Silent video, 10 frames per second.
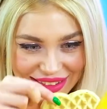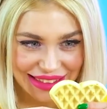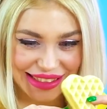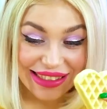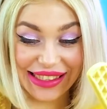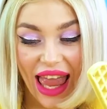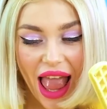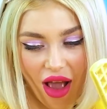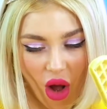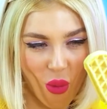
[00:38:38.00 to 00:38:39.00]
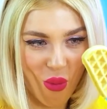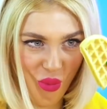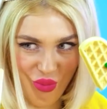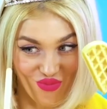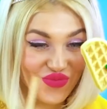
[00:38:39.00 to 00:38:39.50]
Magic, I bet!
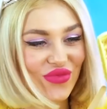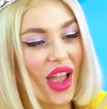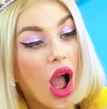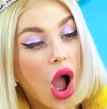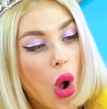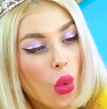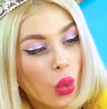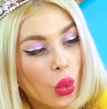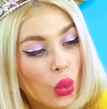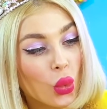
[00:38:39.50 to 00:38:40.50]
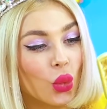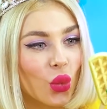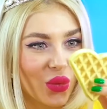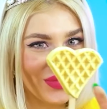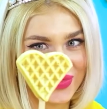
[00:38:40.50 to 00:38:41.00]
Wait,
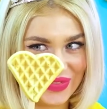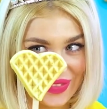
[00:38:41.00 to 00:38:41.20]
look!